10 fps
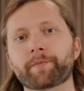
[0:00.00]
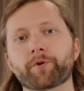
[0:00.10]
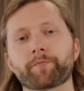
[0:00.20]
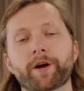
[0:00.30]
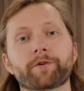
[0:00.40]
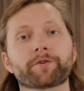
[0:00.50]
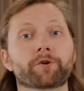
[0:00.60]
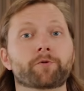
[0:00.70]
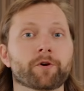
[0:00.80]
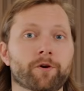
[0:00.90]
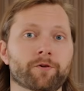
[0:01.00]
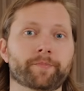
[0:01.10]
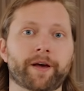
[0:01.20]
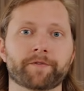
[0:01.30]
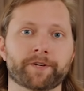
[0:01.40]
and prepare your own
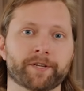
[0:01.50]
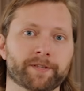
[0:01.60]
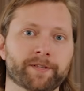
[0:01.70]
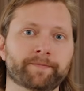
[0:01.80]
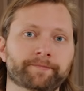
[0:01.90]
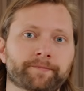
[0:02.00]
beverages.